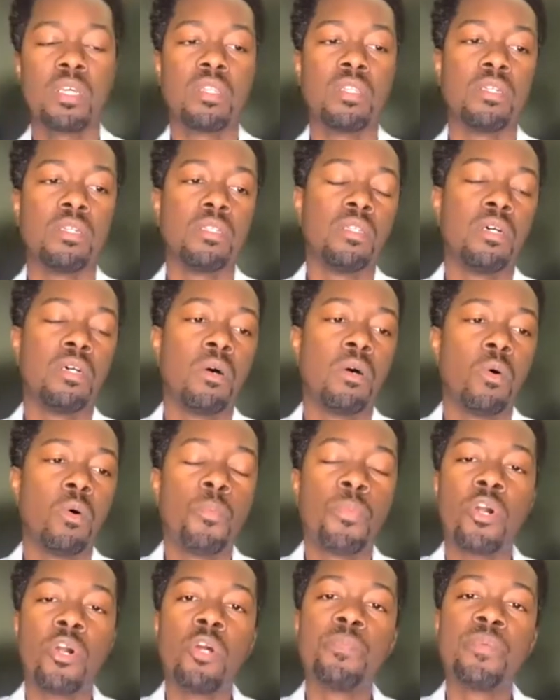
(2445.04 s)
the whole
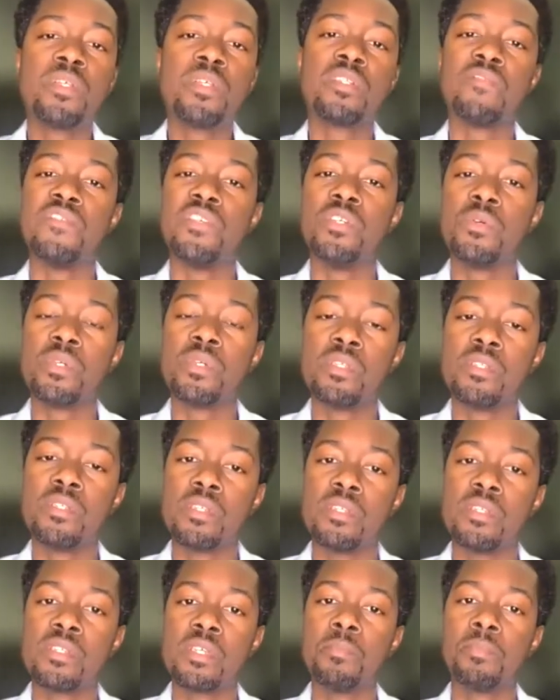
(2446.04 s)
purpose of unions
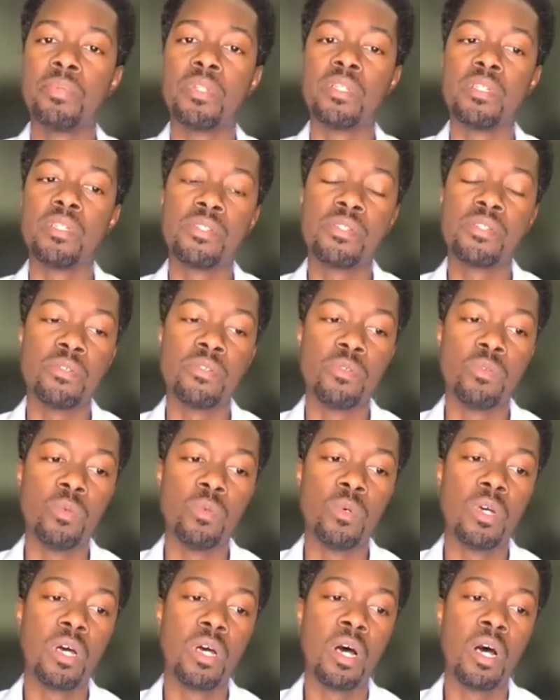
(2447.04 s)
is simply to
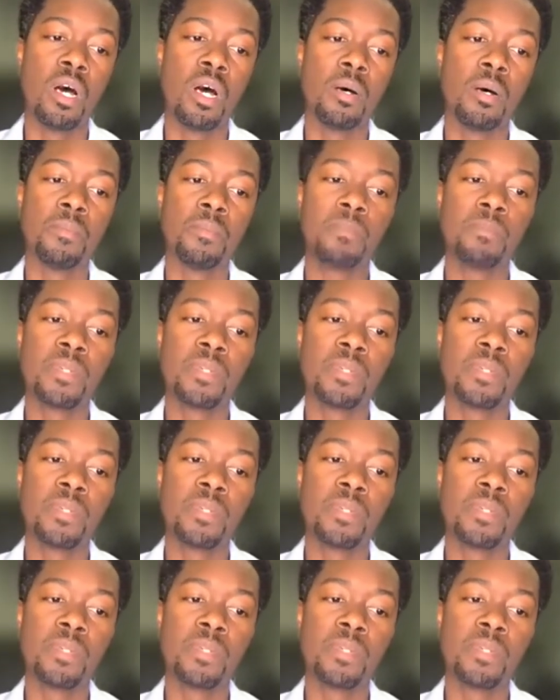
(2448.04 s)
um,